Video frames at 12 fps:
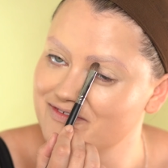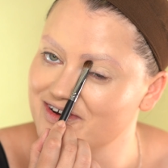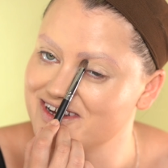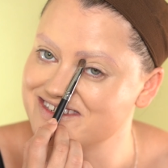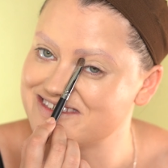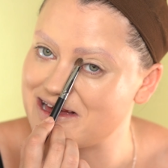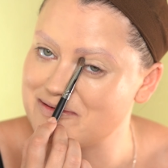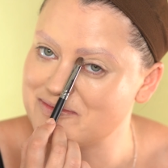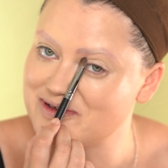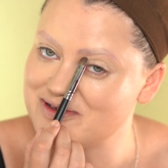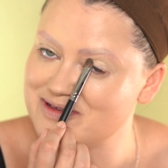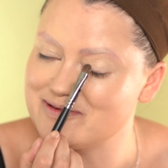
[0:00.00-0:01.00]
For
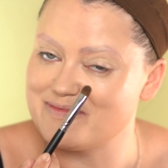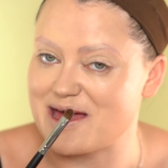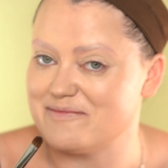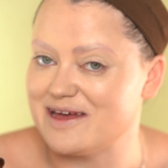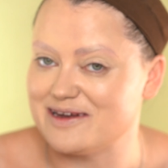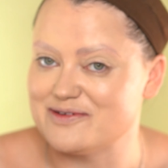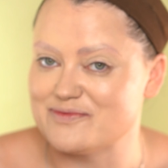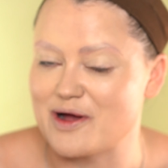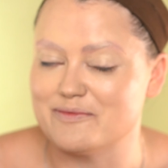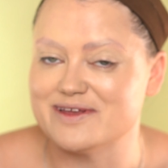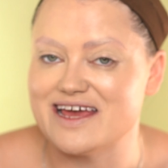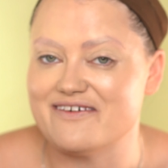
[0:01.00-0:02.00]
example, Batman and
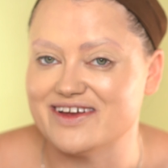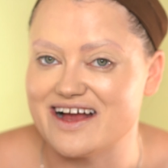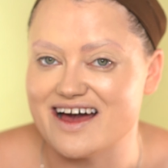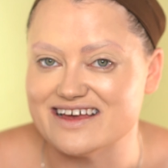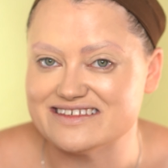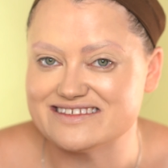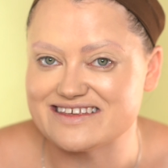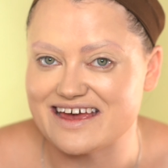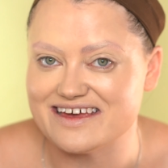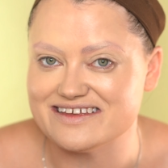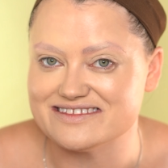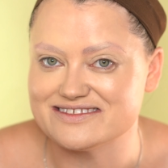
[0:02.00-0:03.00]
Robin having ice
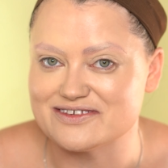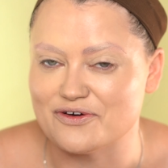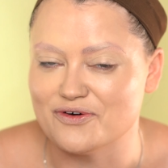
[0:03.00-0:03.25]
skates